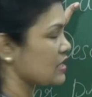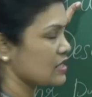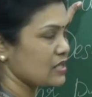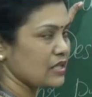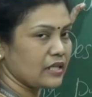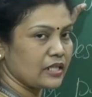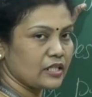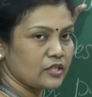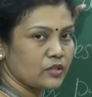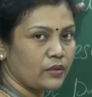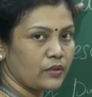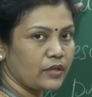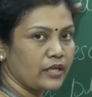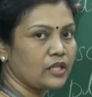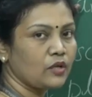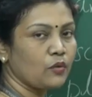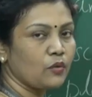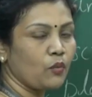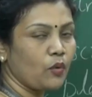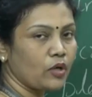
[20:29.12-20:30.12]
it is a
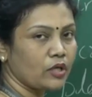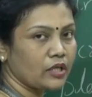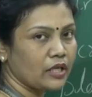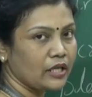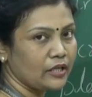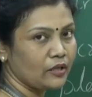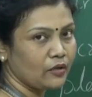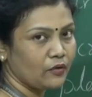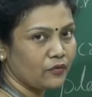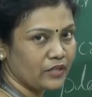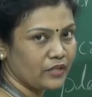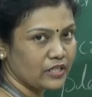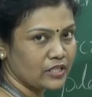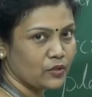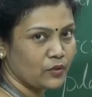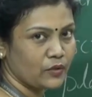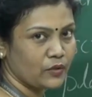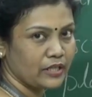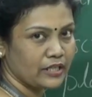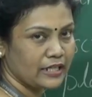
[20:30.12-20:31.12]
restaurant, what kind of
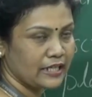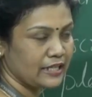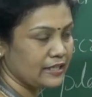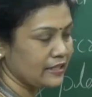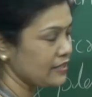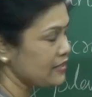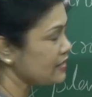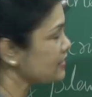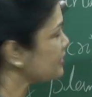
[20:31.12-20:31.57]
restaurant it